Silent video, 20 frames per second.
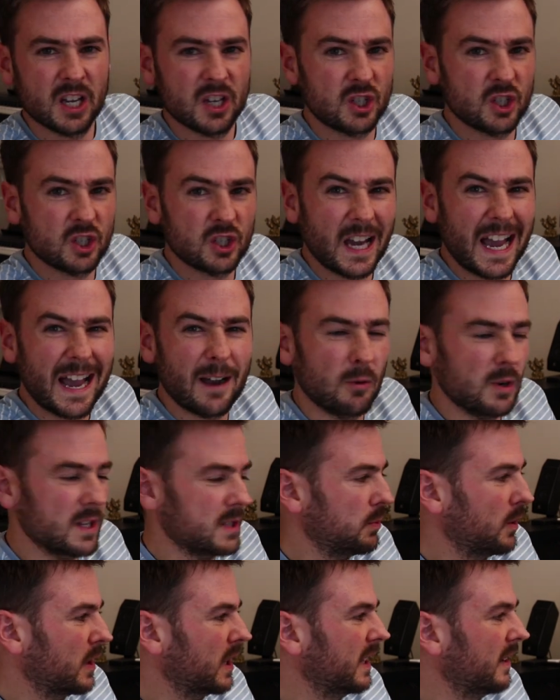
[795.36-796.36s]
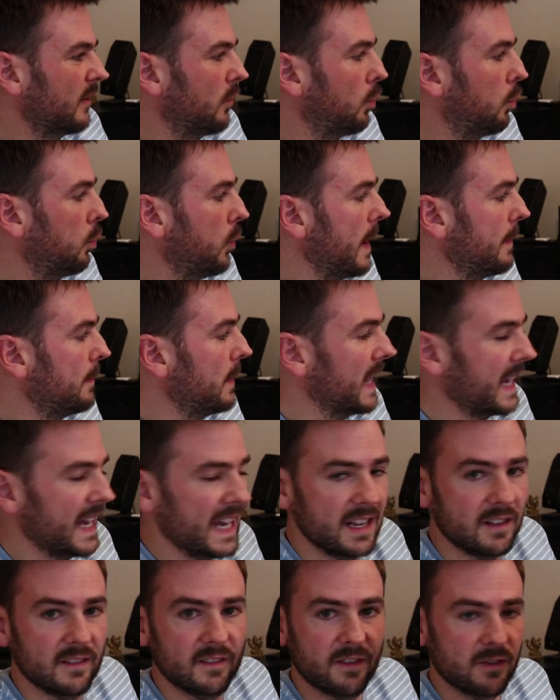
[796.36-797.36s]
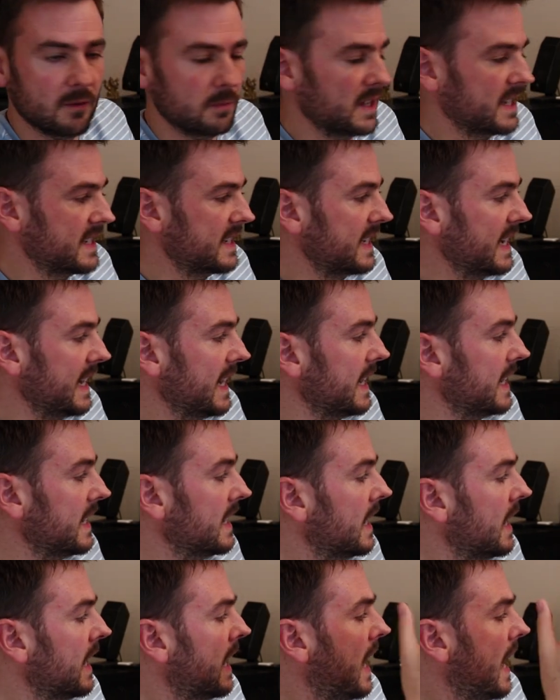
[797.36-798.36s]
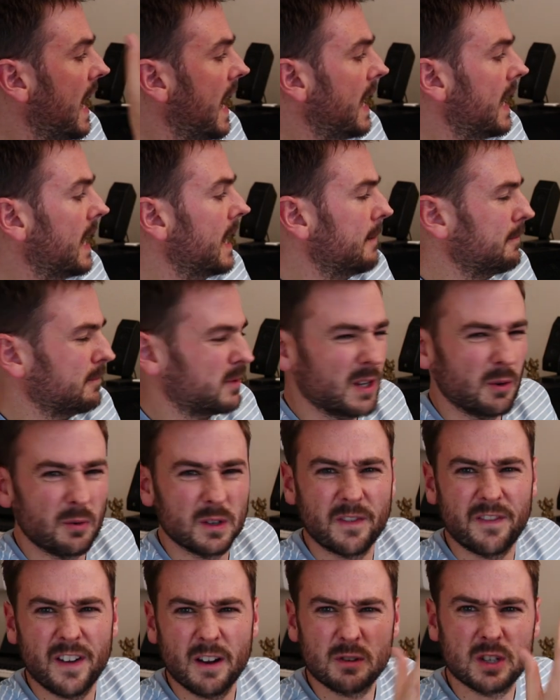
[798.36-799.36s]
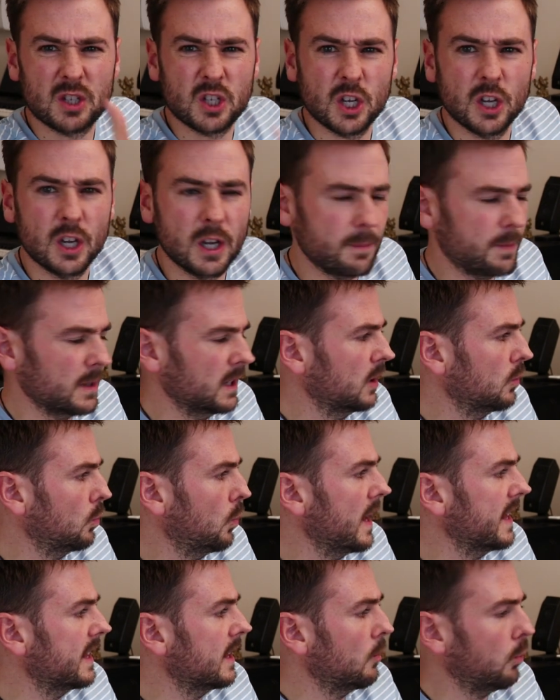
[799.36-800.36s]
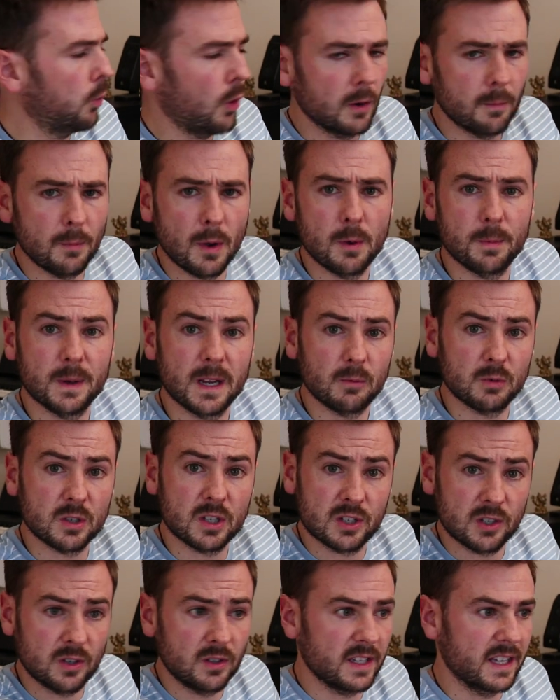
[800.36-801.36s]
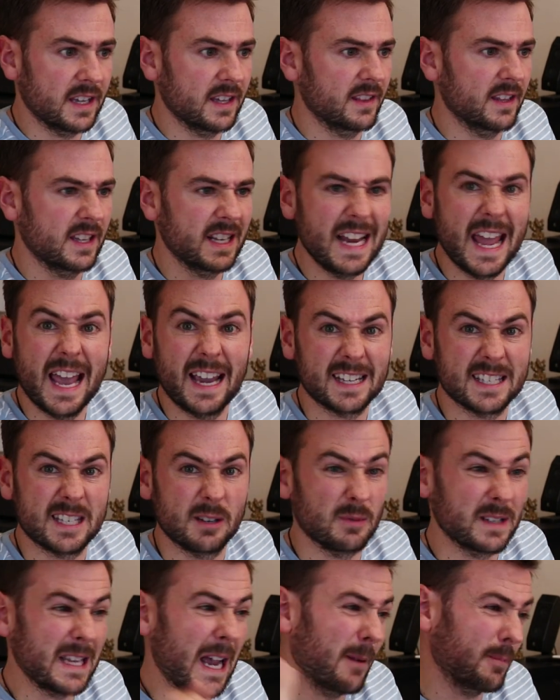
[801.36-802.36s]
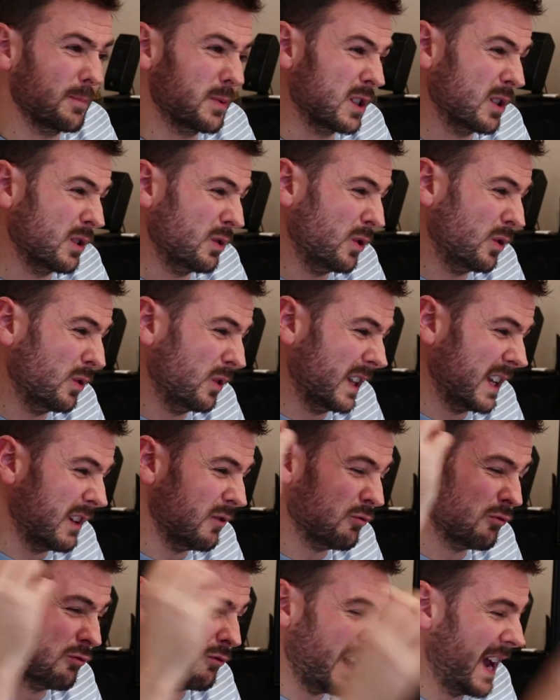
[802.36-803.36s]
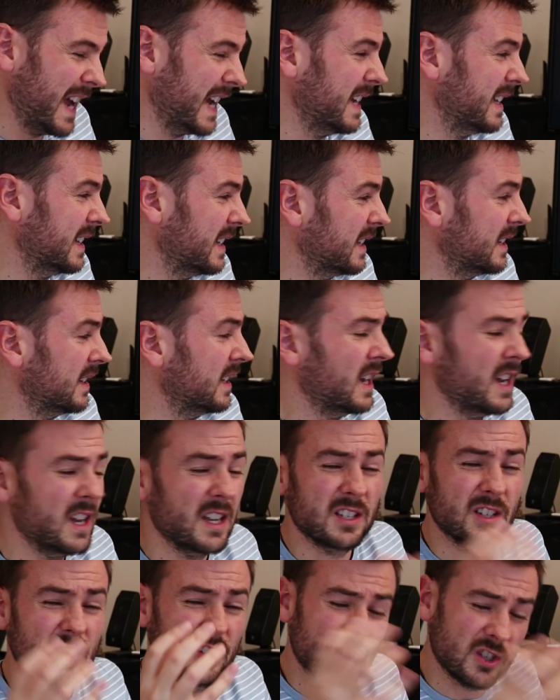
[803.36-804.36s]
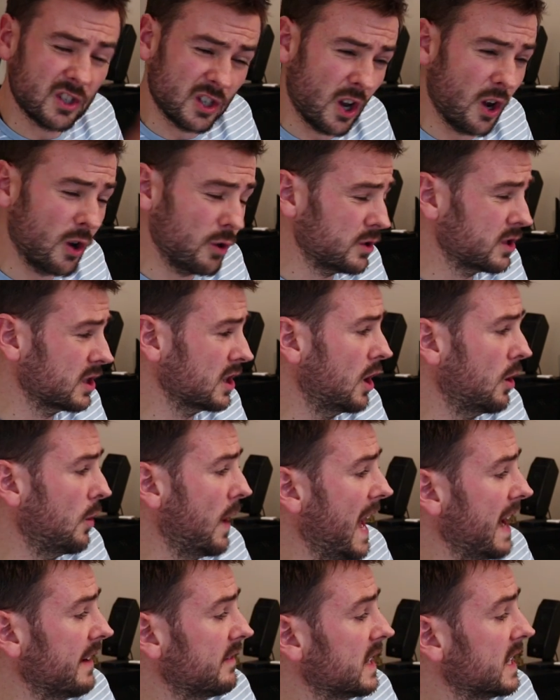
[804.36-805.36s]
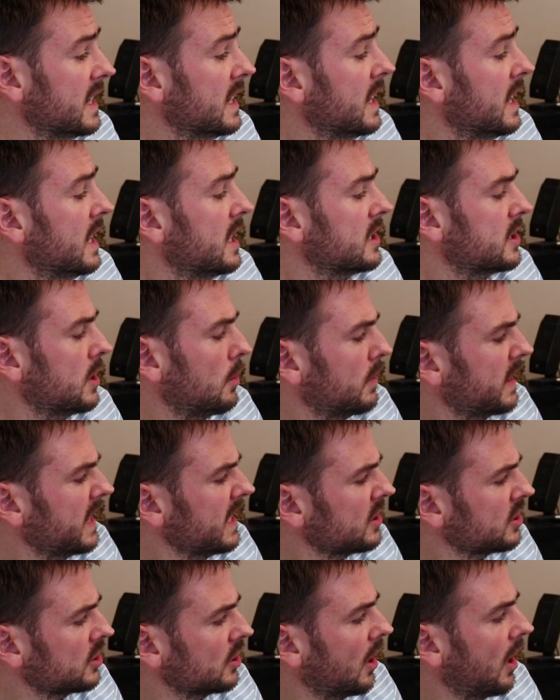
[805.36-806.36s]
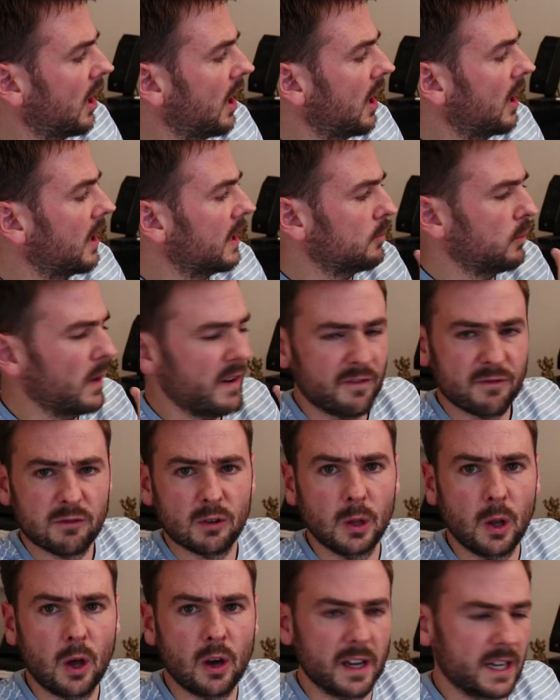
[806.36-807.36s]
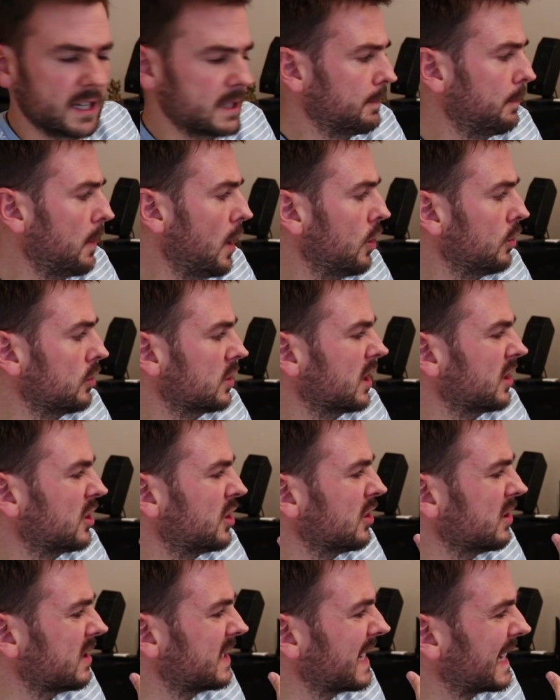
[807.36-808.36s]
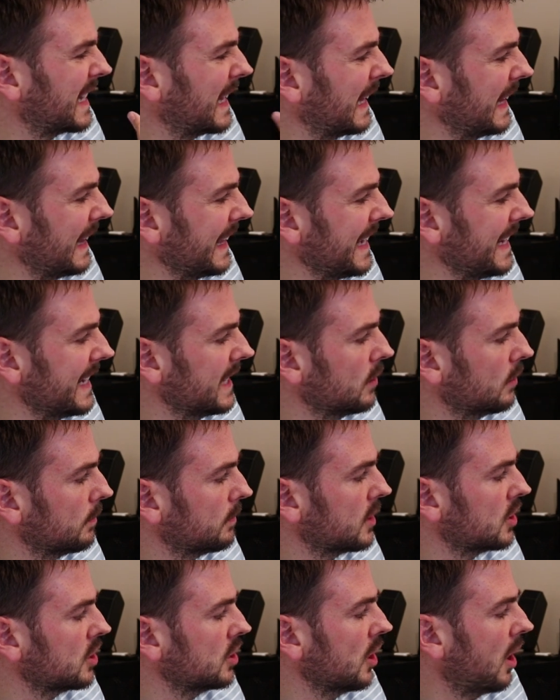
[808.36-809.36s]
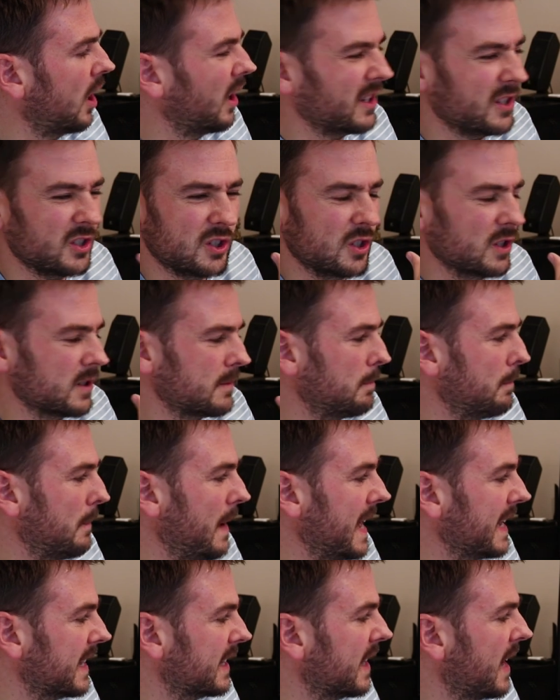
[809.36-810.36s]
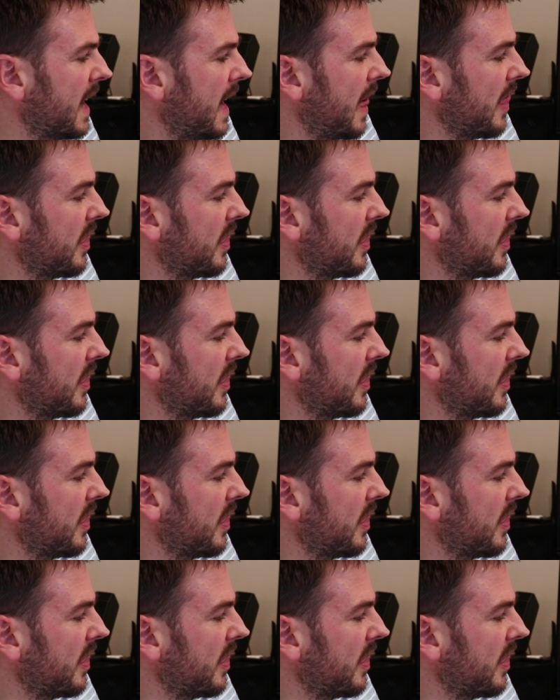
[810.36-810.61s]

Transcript: showers were kind of whipping in from the sea. Um, so it was very turbulent weather. One moment it was sunny, and the next it was absolutely raining, so, so heavy. So with this shot, I went for a long exposure just to clean up the shot and just make